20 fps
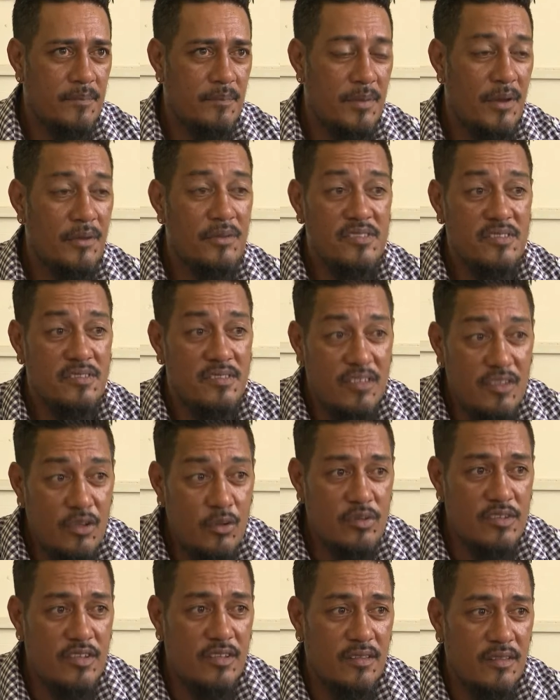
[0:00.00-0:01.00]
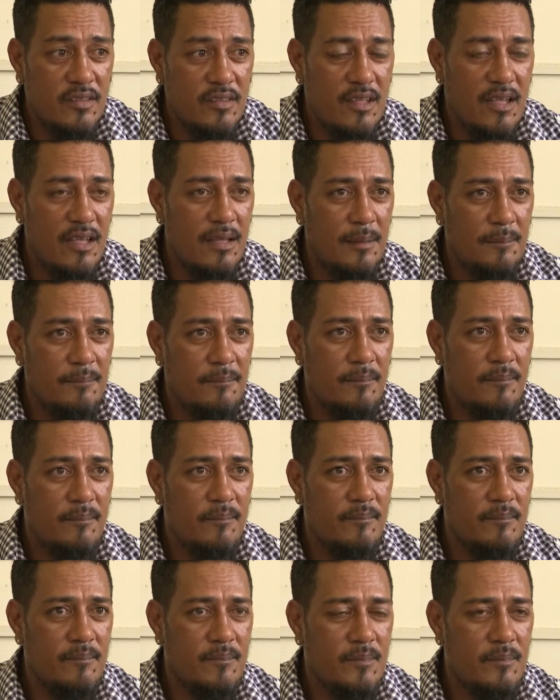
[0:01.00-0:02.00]
parents use it
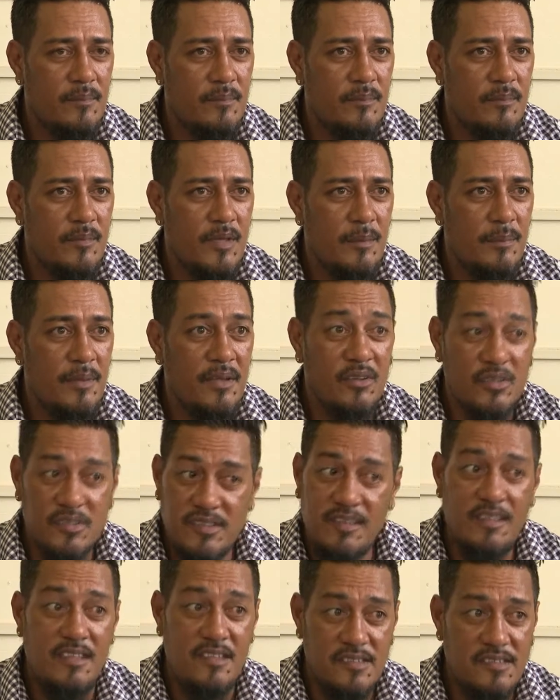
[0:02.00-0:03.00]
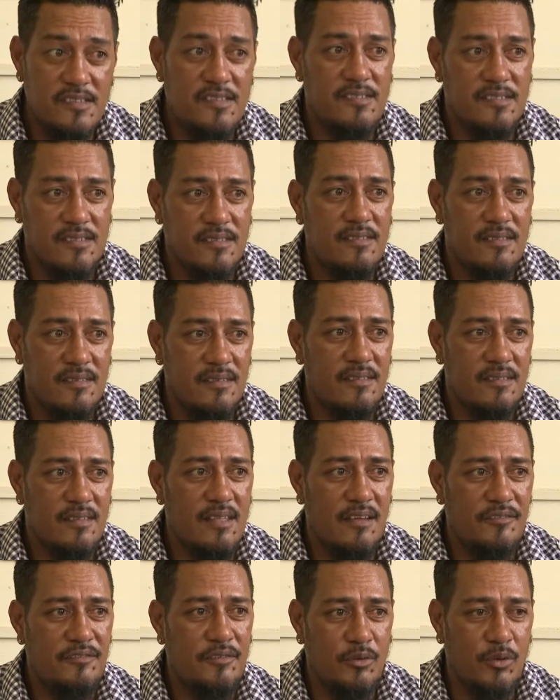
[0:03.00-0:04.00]
because it is,
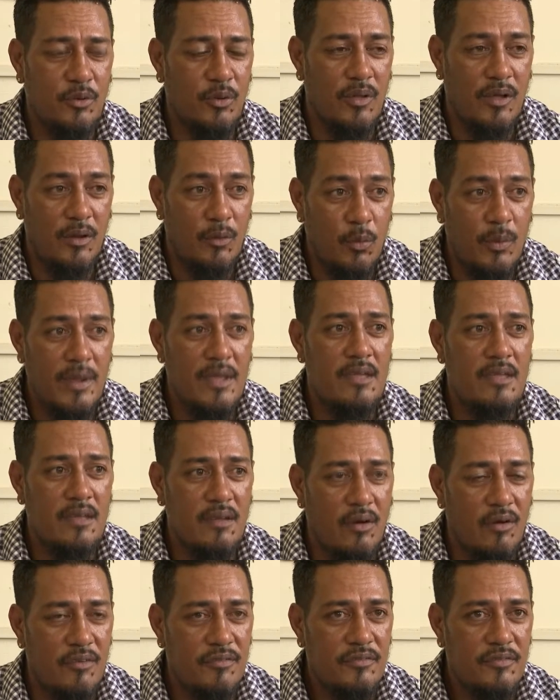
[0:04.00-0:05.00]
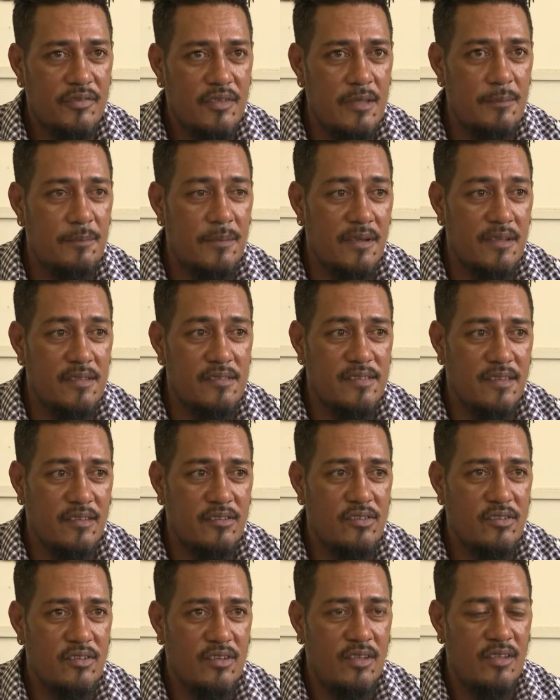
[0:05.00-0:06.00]
after all, a way of keeping in
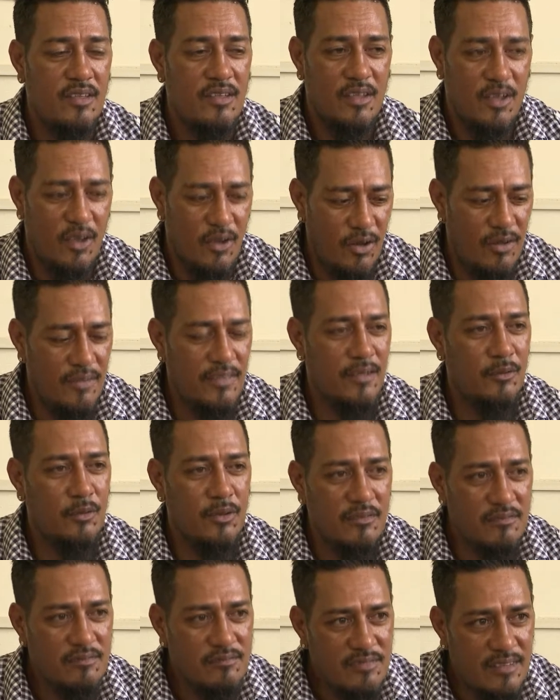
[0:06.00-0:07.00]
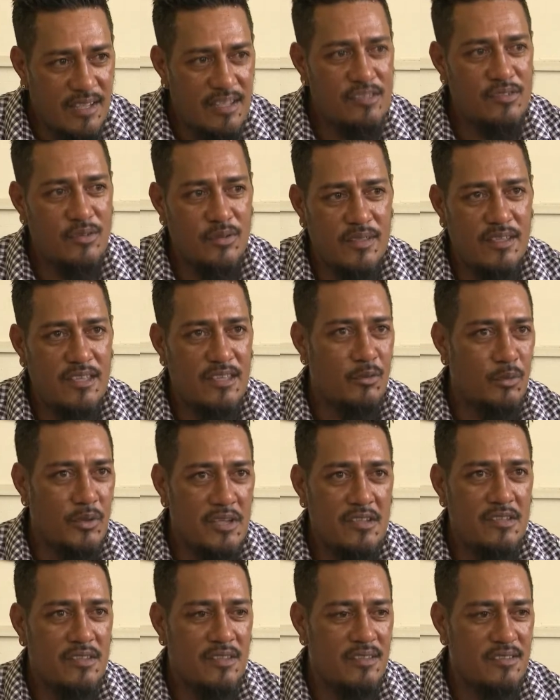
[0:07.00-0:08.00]
touch on a day-to-day,
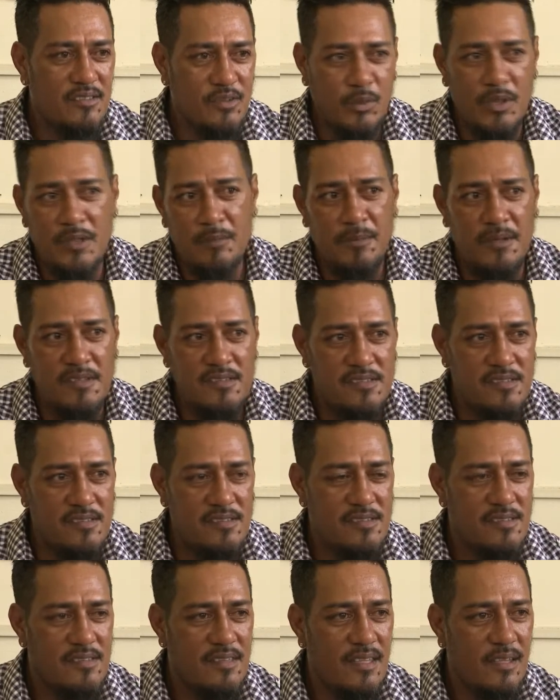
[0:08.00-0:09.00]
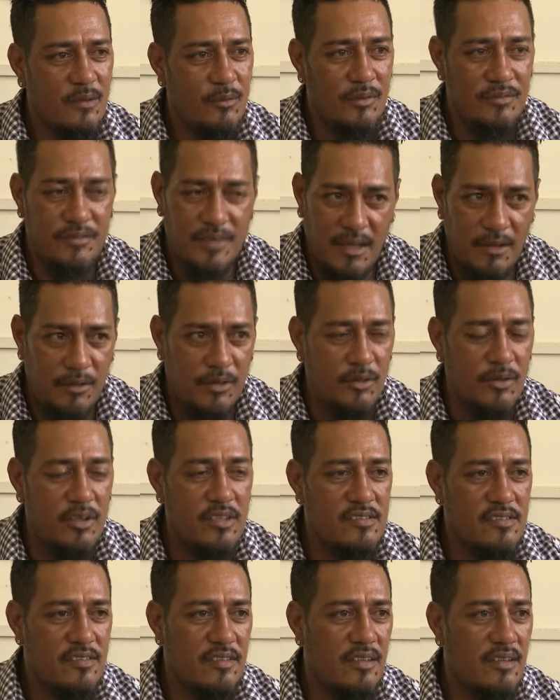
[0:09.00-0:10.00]
week-to-week basis with how your
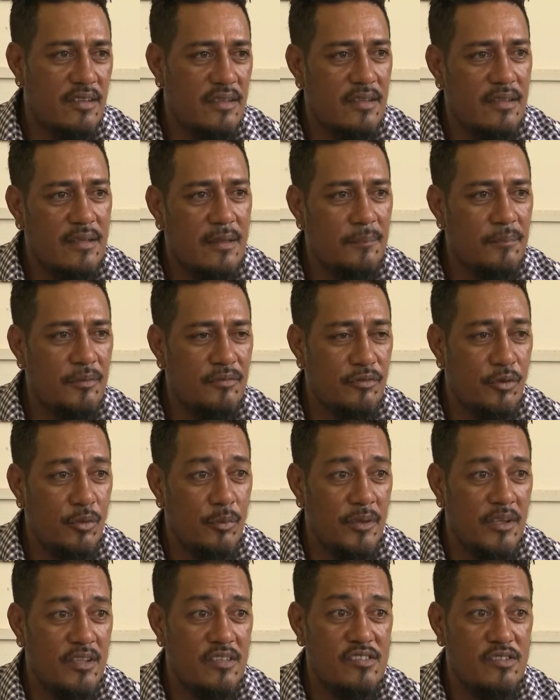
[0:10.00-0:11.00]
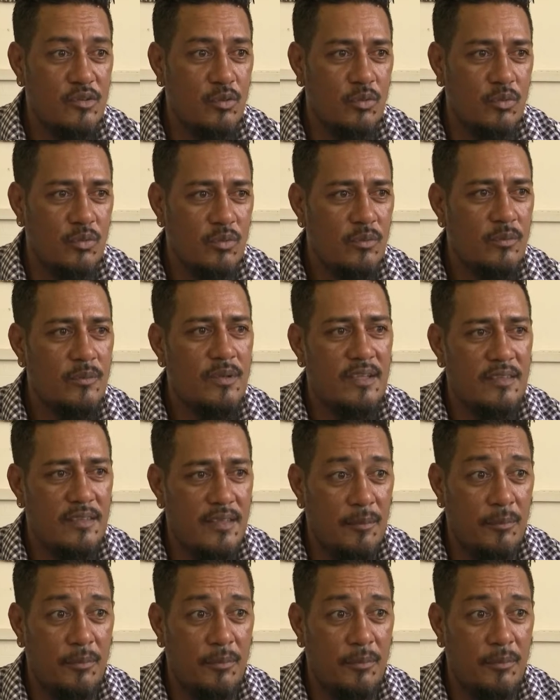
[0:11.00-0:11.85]
kids are performing in school and their